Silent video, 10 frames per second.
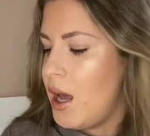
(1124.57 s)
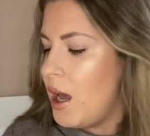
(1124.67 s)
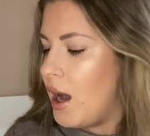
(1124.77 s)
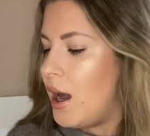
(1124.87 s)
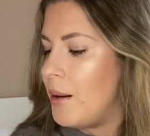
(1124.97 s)

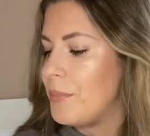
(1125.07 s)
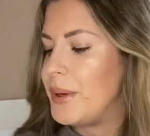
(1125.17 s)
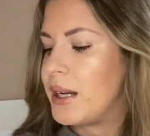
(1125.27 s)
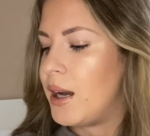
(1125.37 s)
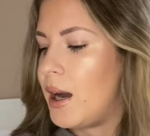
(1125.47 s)
Um,
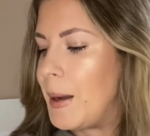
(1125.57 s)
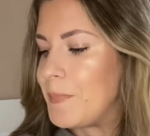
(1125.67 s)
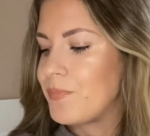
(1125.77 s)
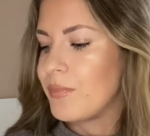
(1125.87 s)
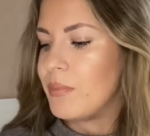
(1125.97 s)
but
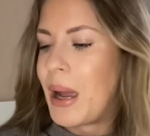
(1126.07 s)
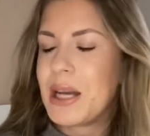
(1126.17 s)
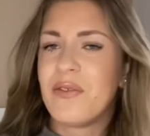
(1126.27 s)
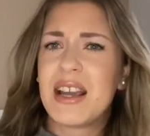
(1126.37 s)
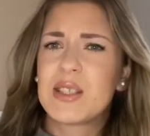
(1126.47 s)
um, my
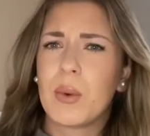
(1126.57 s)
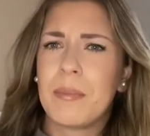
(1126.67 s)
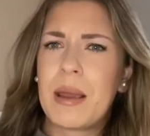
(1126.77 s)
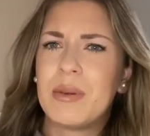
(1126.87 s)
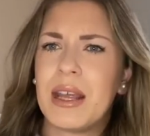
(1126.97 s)
advice would
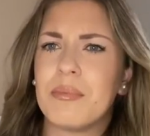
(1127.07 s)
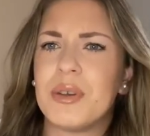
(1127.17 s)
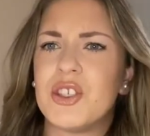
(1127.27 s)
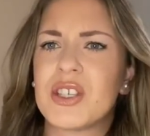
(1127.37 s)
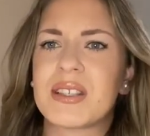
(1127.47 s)
maybe then
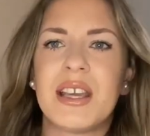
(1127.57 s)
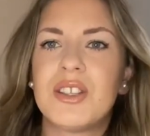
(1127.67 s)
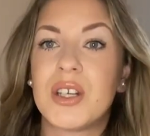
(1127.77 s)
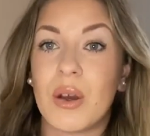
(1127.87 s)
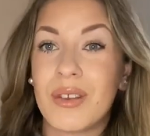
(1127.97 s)
be just get
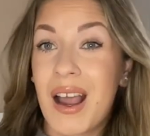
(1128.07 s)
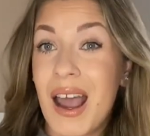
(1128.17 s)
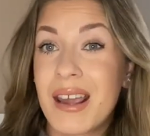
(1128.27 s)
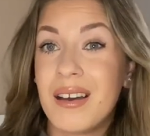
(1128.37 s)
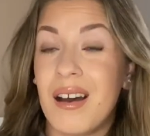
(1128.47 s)
to know the
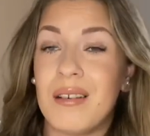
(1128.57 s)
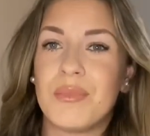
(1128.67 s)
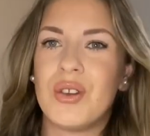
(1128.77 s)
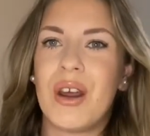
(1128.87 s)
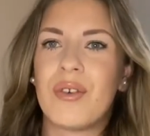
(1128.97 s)
guy.
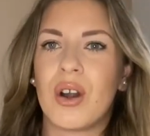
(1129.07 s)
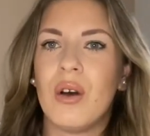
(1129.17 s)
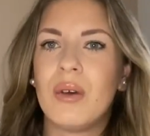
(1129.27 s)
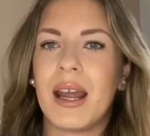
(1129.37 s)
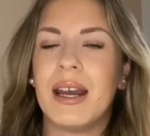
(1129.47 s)
Um, you never
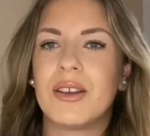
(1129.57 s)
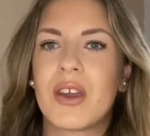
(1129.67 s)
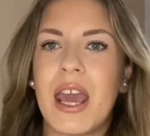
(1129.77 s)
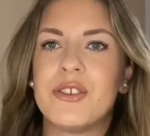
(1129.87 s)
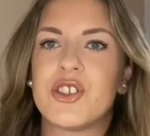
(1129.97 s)
know and you
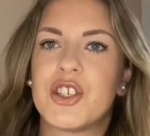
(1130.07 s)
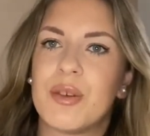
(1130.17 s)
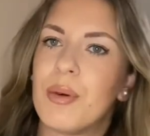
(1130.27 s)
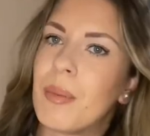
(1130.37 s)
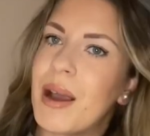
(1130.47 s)
can't judge a
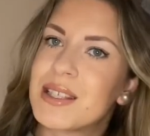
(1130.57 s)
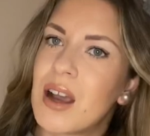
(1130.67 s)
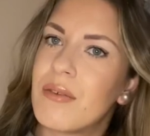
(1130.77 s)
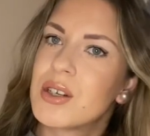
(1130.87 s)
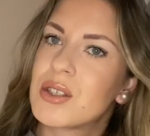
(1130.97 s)
book by its cover.